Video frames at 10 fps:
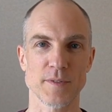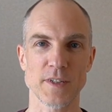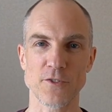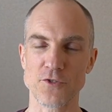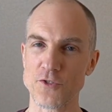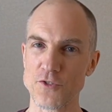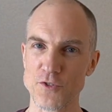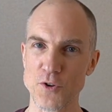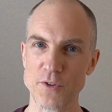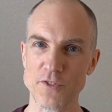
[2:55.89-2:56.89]
It's just to
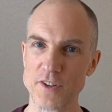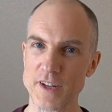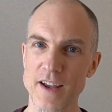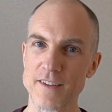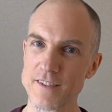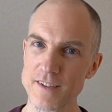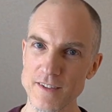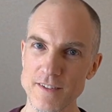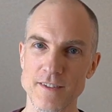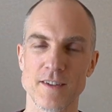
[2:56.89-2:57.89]
notice it as it
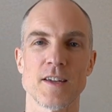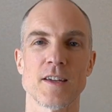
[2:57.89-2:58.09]
is.